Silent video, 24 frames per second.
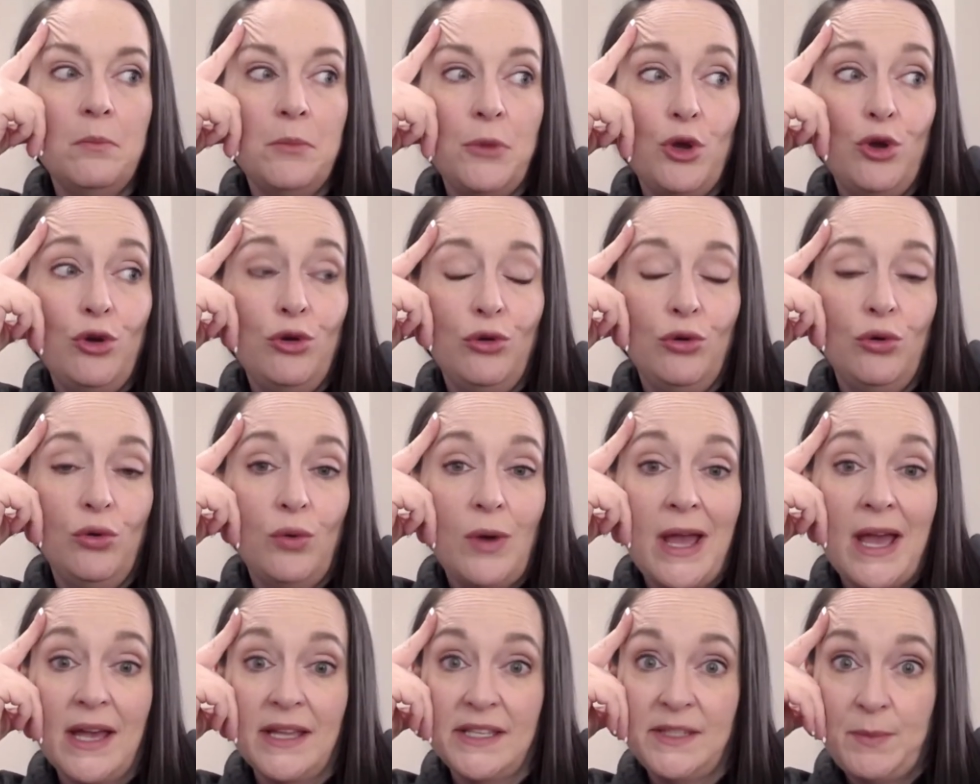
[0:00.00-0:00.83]
who
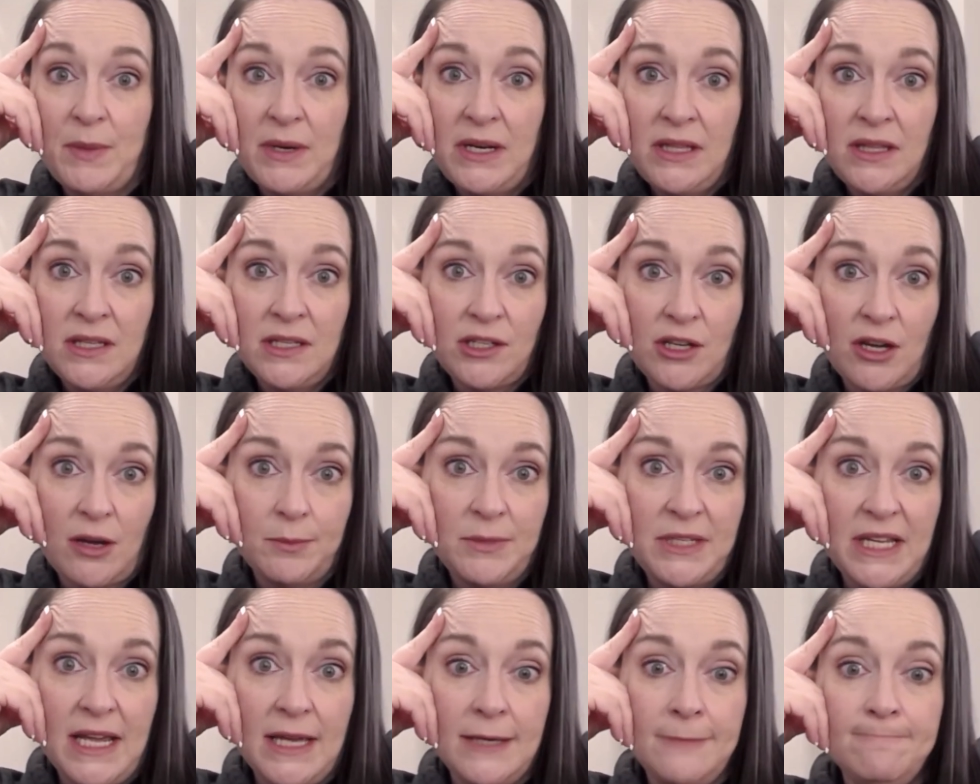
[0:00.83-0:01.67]
has been in the top
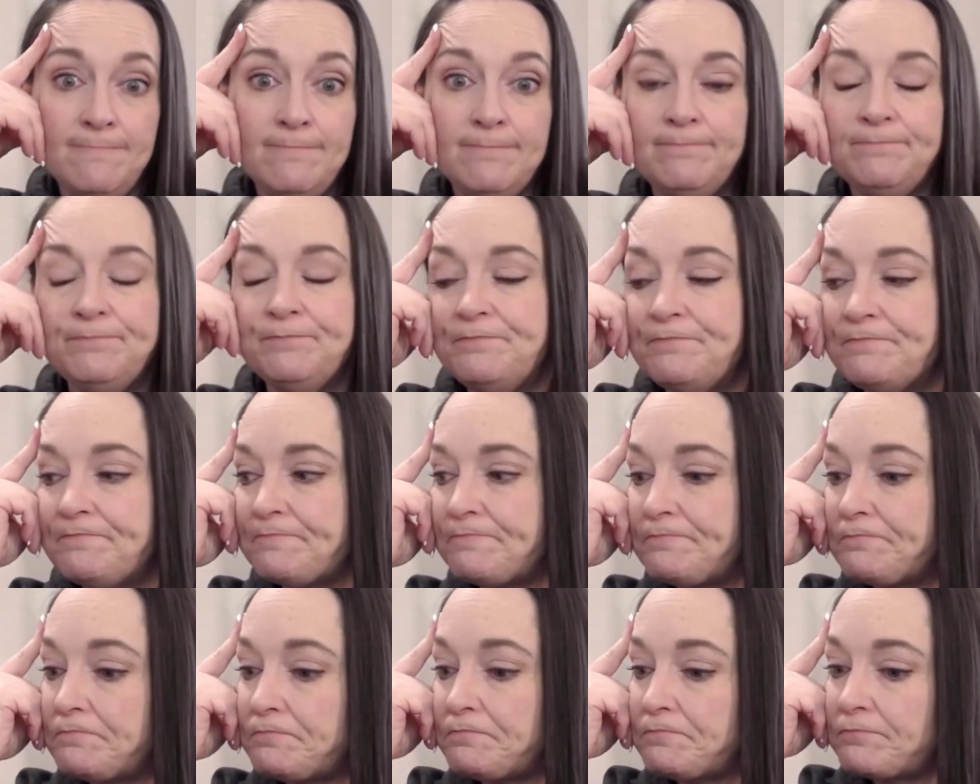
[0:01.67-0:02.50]
10
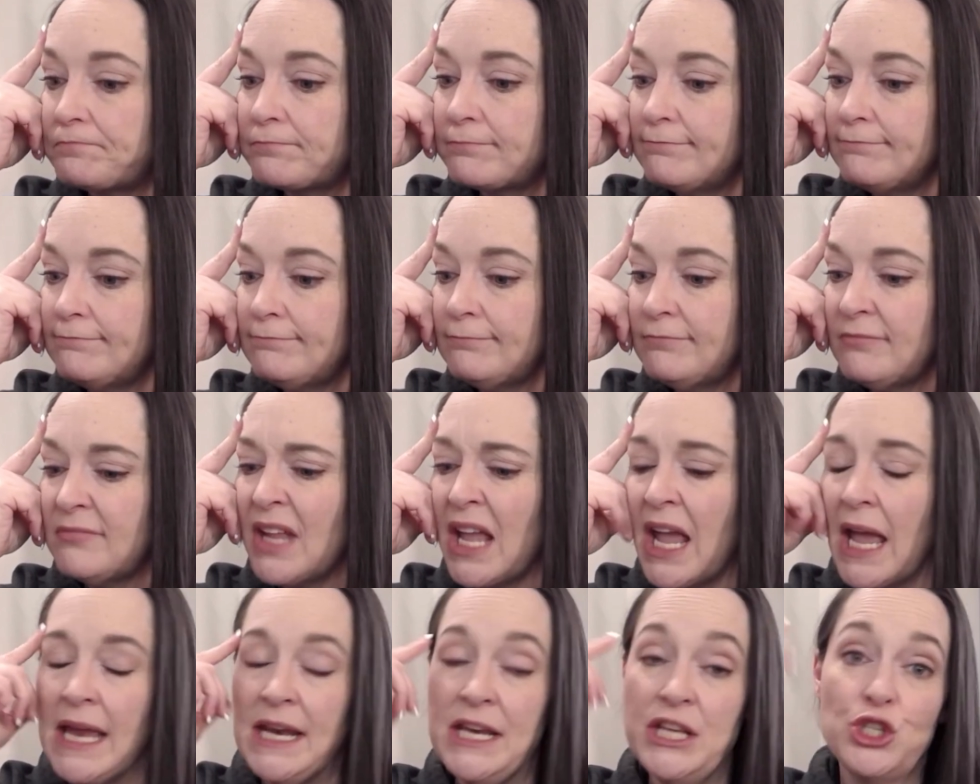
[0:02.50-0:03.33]

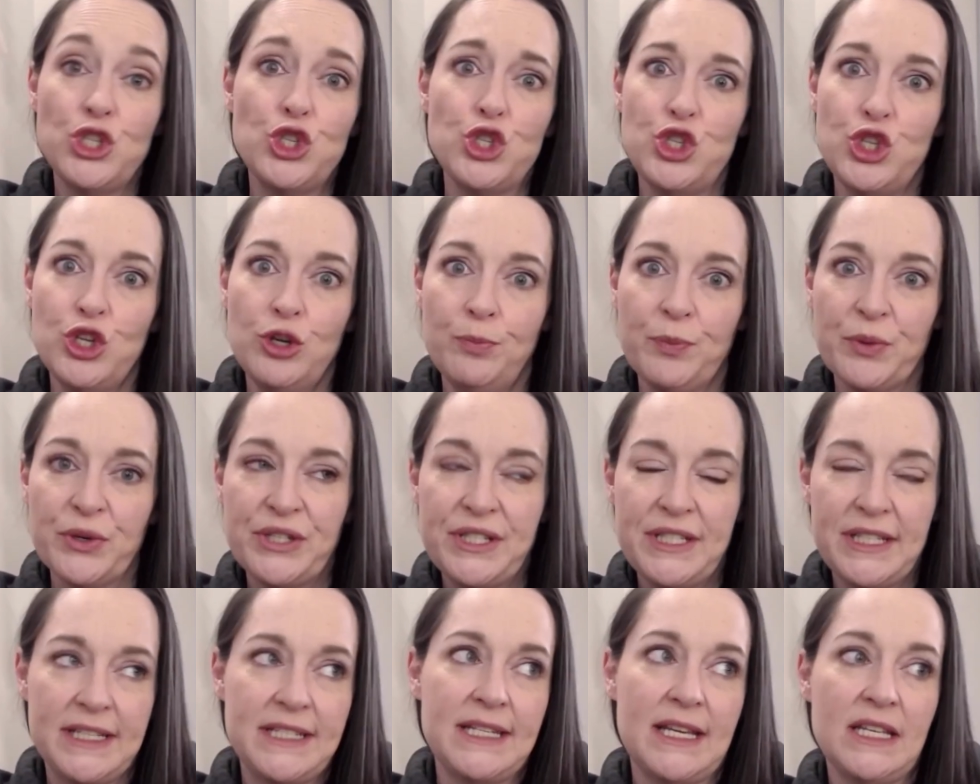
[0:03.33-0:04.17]
and is super
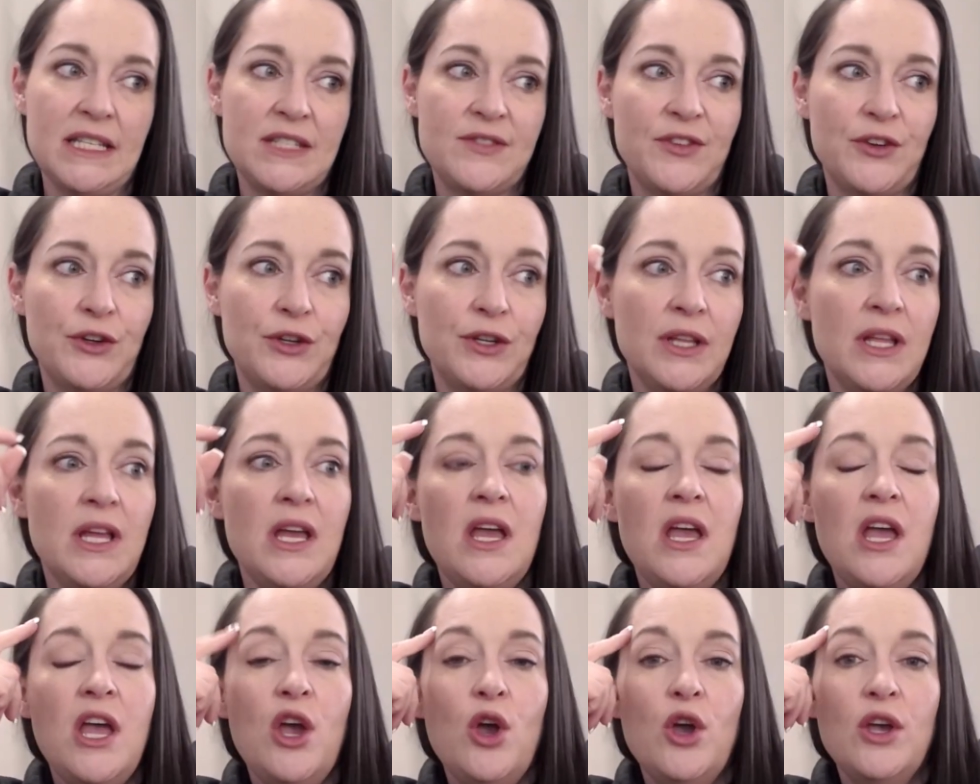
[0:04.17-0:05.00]
successful,
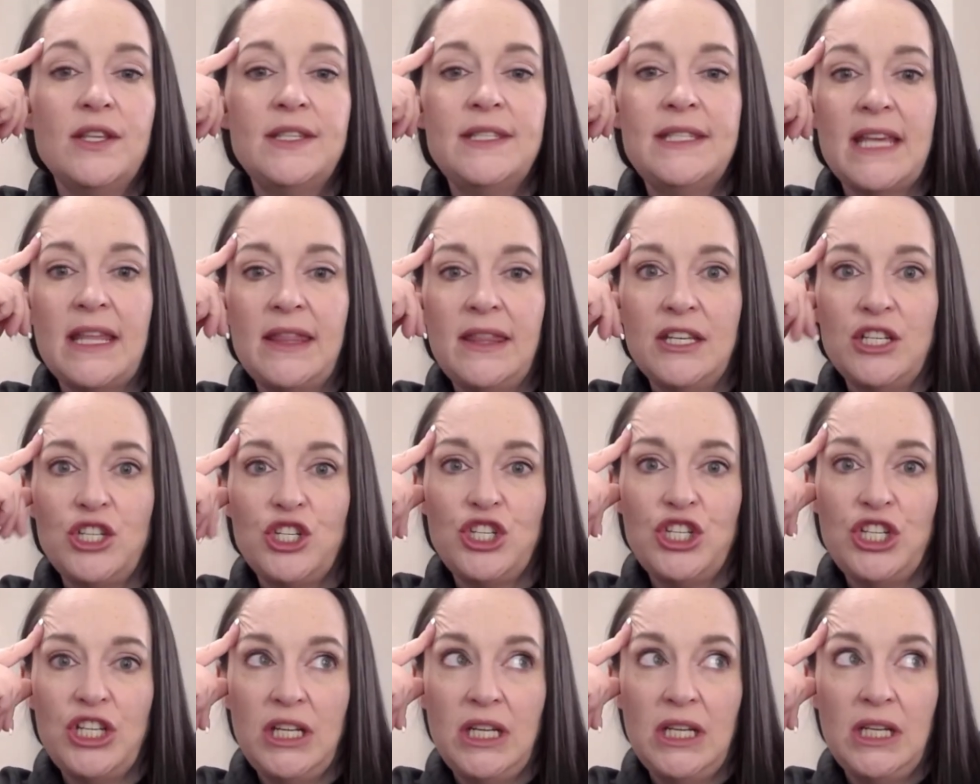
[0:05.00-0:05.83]
said that
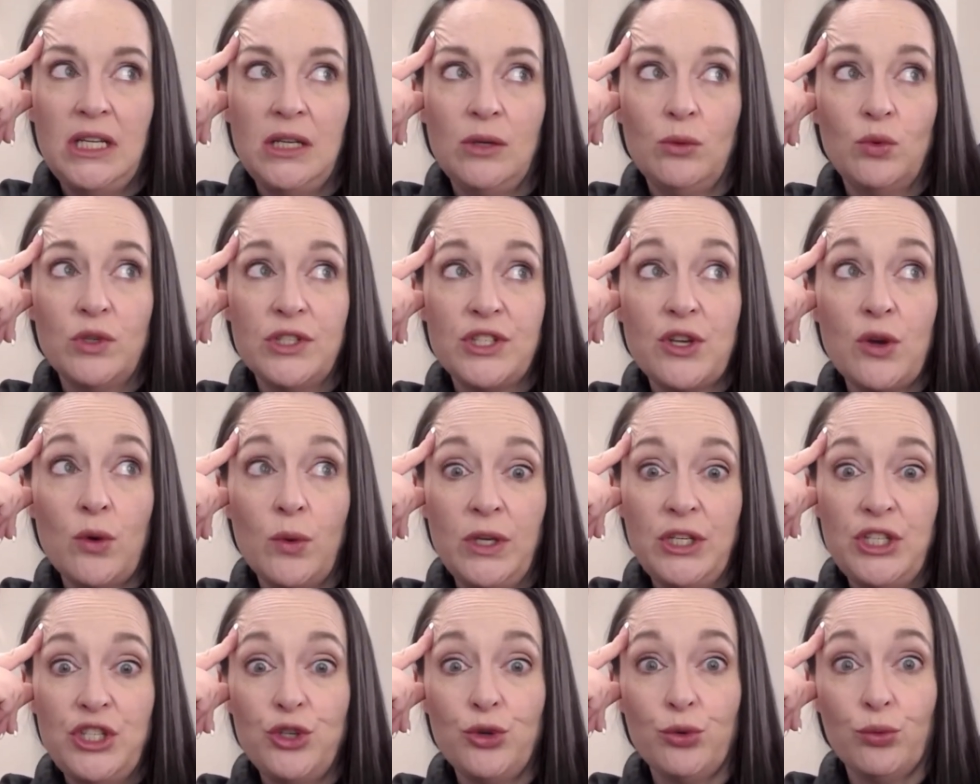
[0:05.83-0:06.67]
she was
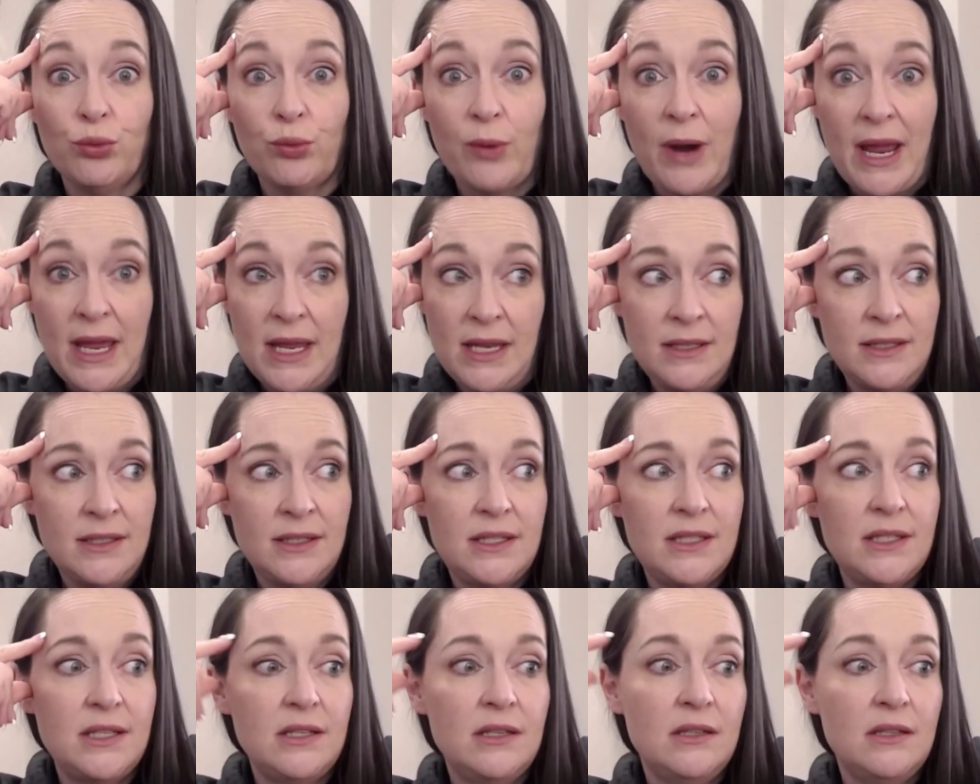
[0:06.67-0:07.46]
going to rent